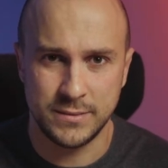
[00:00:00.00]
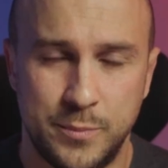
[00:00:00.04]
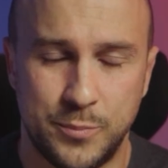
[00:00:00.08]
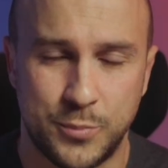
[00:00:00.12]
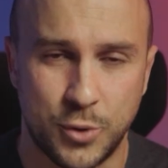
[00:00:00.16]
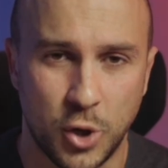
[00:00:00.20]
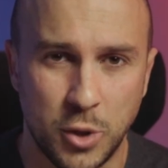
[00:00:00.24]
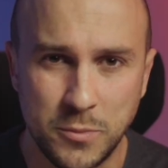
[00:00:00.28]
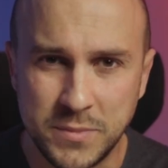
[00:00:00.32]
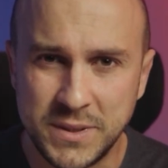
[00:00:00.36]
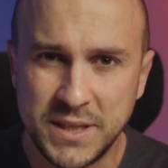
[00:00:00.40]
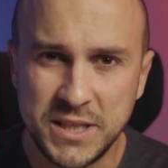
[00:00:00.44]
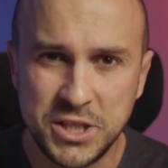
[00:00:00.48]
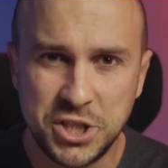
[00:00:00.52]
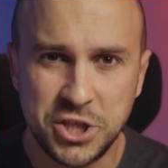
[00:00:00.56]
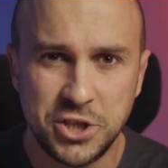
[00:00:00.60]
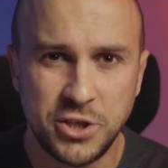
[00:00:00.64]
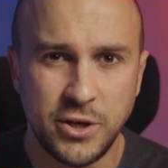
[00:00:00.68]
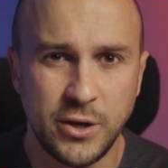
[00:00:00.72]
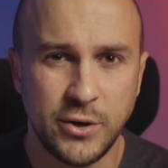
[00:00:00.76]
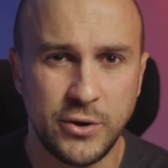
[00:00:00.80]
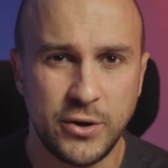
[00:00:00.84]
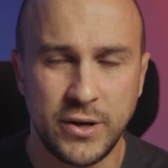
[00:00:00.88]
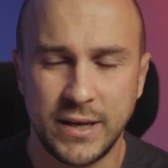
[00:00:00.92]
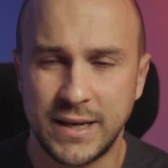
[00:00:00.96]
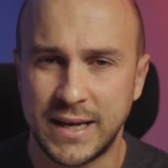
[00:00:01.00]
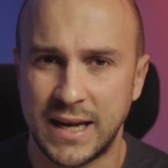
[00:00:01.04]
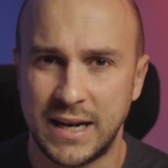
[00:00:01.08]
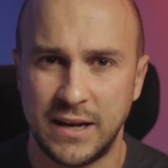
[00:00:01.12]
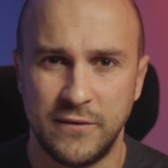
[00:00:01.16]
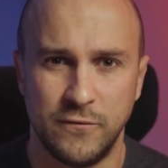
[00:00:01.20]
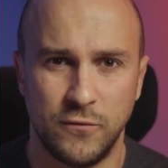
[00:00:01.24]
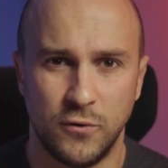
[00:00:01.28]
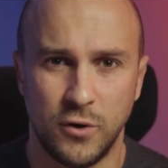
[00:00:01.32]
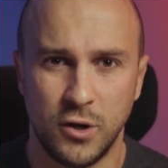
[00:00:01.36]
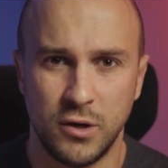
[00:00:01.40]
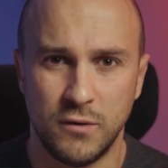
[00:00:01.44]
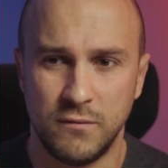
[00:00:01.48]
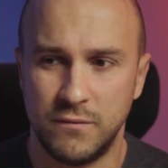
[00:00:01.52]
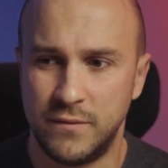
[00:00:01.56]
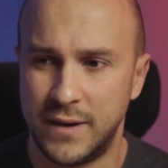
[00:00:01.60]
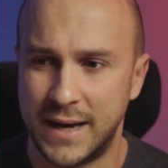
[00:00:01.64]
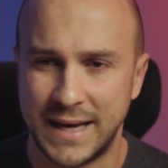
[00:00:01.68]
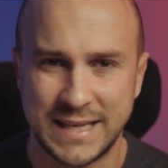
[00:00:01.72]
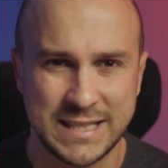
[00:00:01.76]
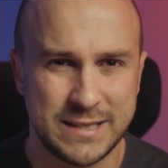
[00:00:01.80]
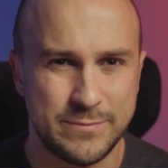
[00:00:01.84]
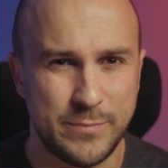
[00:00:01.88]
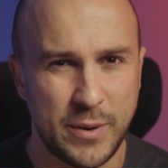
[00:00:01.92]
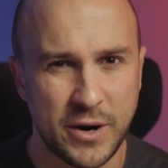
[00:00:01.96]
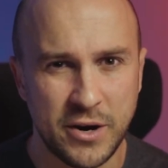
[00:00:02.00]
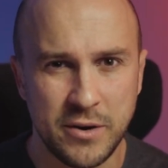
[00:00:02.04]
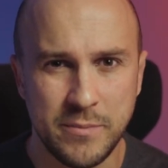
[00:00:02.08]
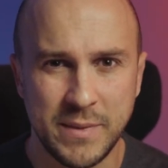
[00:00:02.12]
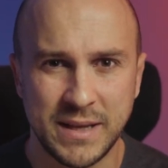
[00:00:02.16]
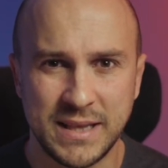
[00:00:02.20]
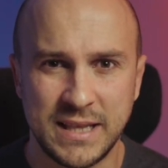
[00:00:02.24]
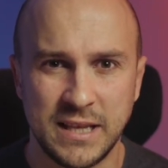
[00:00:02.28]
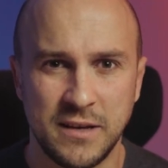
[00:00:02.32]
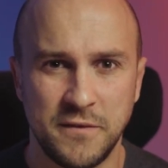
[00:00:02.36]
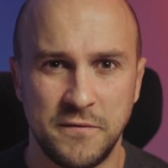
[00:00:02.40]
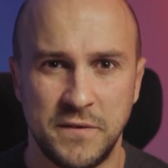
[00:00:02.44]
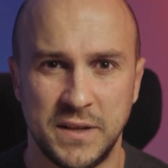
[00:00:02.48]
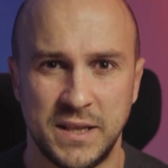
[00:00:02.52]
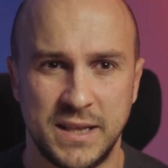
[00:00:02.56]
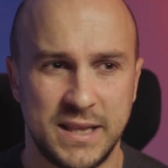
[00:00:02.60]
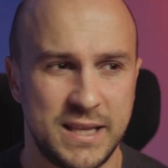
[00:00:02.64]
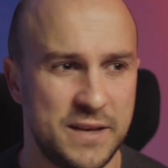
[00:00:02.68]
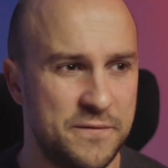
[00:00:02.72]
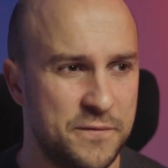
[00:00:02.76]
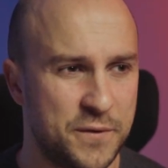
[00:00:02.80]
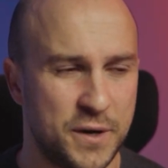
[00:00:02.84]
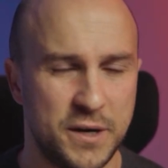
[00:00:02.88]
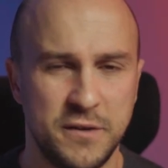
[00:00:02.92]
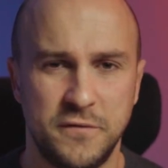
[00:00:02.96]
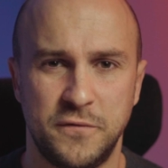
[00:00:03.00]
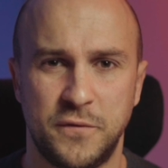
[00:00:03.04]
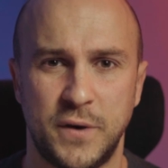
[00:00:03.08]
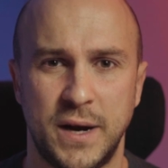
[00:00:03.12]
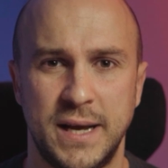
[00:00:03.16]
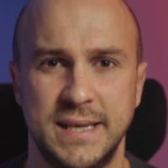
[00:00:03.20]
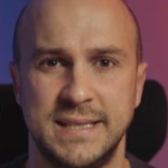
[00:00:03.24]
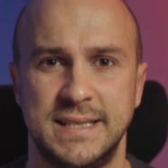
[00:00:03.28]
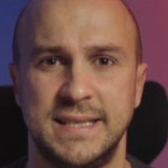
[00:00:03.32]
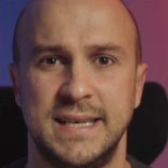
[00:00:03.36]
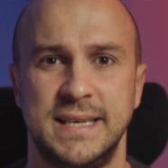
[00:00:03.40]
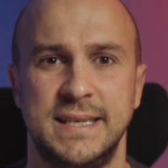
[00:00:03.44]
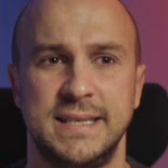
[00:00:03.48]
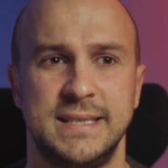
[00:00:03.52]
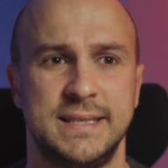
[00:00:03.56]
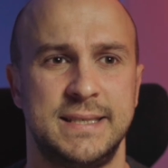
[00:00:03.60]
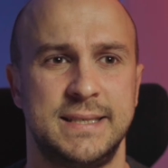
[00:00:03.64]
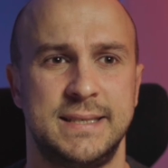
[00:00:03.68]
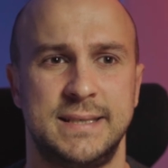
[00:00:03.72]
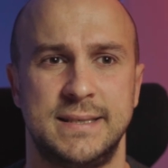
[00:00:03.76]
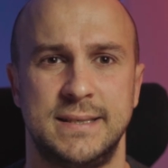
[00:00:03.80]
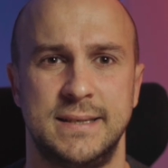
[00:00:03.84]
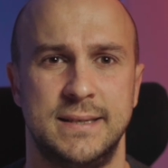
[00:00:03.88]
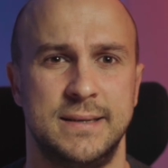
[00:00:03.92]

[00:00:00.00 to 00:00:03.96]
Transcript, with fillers: Prompt engineering can involve experimenting with different phrasings,